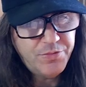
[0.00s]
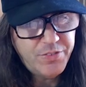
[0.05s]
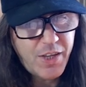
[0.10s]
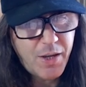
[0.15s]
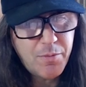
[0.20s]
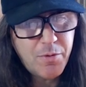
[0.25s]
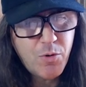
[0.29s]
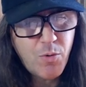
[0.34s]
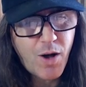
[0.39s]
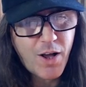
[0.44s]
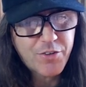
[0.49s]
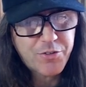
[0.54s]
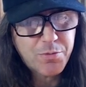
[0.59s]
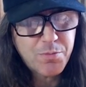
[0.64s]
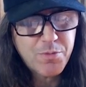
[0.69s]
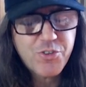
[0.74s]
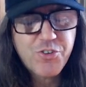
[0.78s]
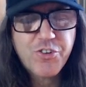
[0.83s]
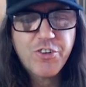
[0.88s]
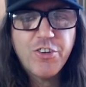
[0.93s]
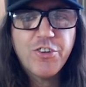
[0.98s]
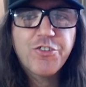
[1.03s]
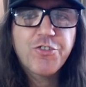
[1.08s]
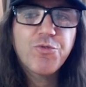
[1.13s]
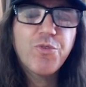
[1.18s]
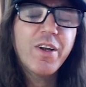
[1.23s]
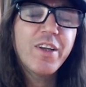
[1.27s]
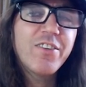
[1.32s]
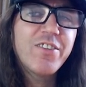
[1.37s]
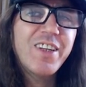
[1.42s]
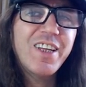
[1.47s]
Debbie Wasserman Schultz
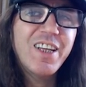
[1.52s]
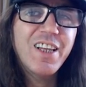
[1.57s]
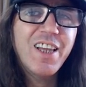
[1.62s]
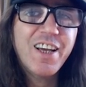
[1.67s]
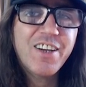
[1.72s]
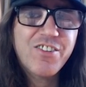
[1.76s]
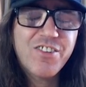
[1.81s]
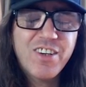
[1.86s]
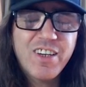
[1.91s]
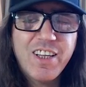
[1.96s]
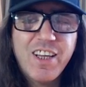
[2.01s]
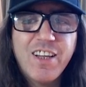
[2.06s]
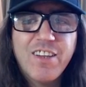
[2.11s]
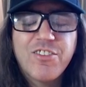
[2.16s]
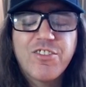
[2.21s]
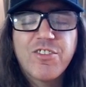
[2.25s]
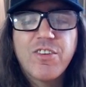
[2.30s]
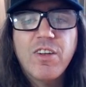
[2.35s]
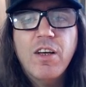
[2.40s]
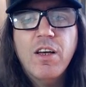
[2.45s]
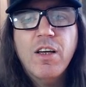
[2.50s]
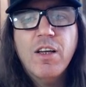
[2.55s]
rigs the election against